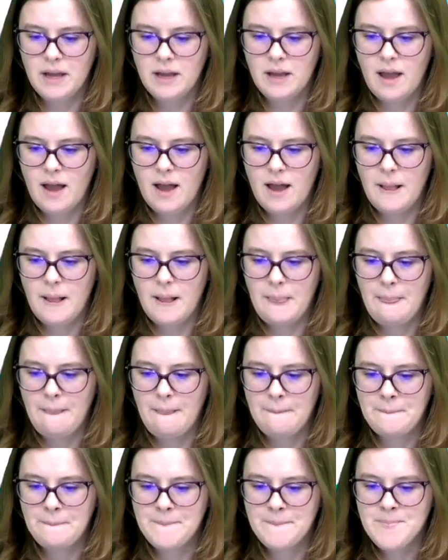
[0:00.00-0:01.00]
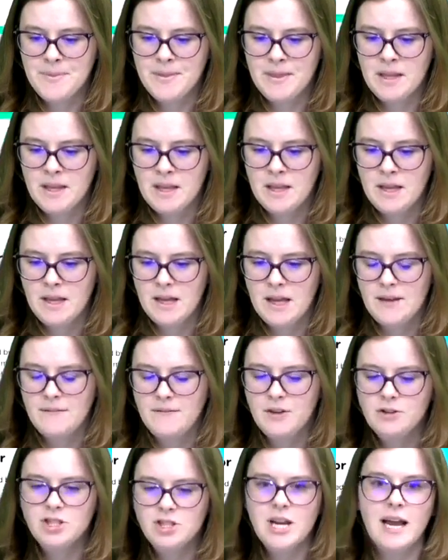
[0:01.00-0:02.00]
yet. If
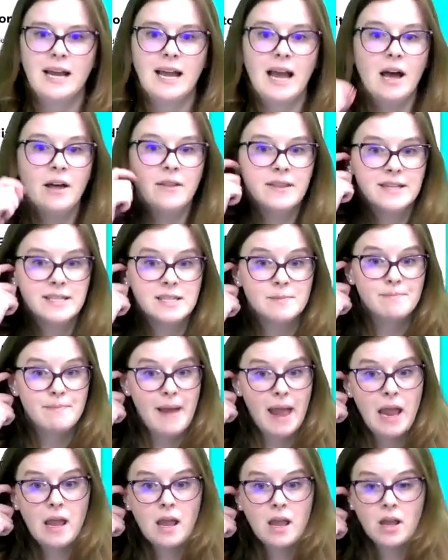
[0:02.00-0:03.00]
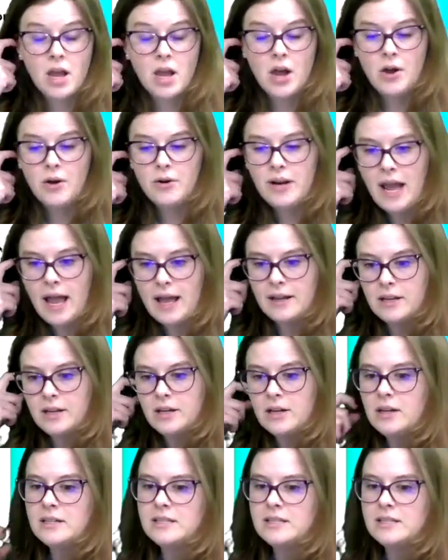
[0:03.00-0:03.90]
you check out this Make Code Editor,